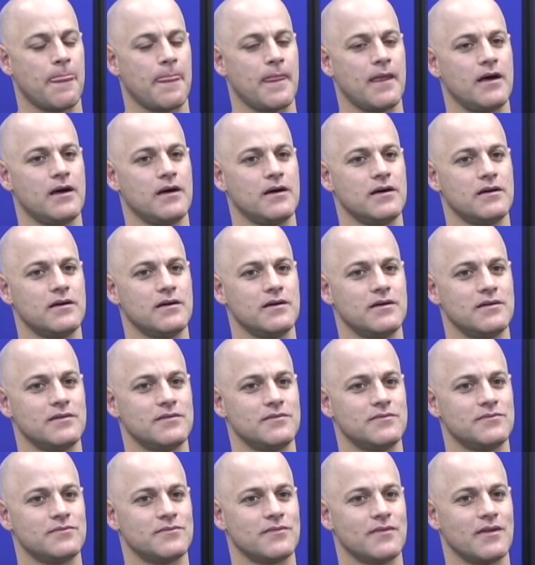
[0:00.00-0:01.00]

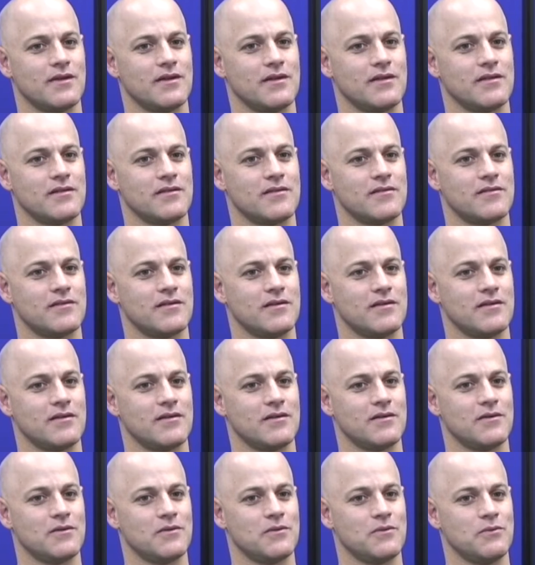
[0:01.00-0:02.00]
And
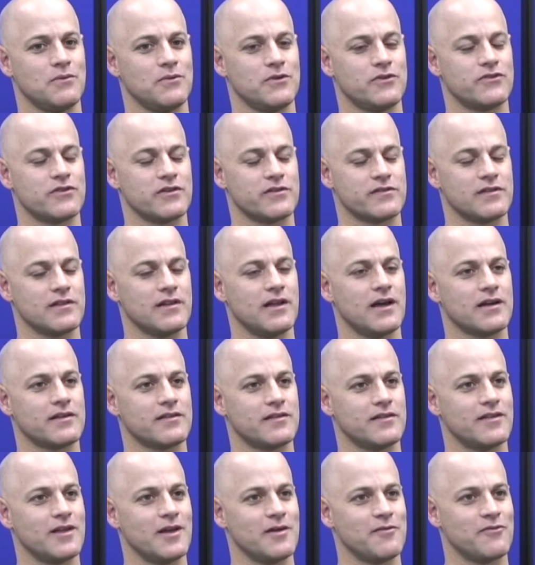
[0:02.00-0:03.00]
we just like
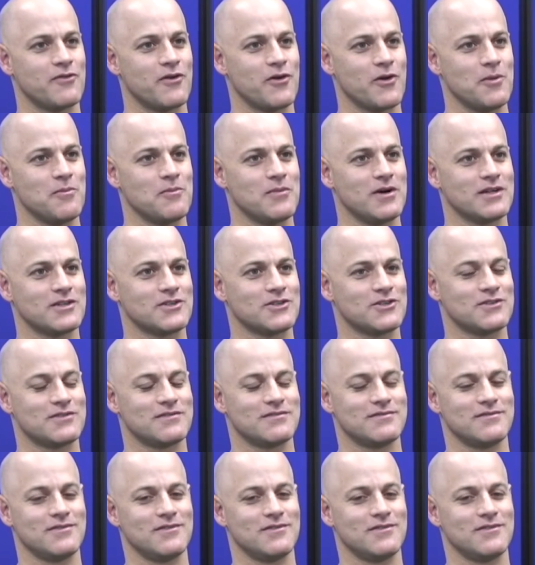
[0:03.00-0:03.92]
the name very much.